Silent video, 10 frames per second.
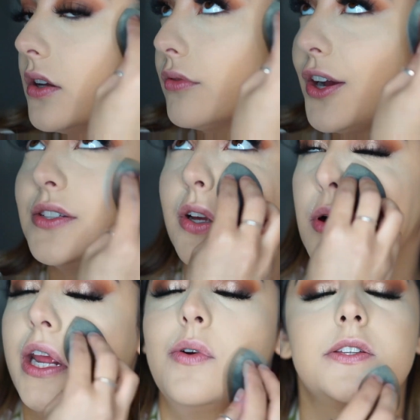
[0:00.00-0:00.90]
it doesn't
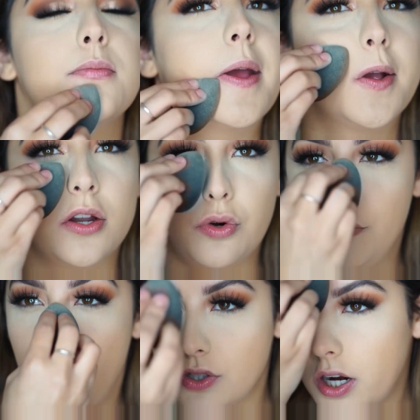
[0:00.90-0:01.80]
disturb the
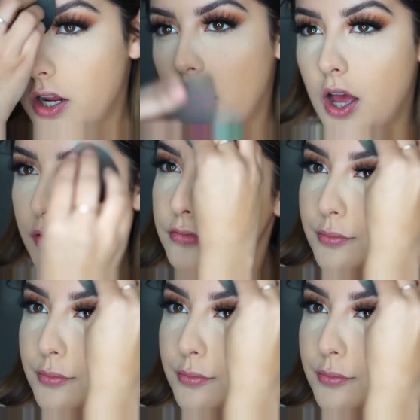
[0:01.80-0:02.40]
makeup underneath. It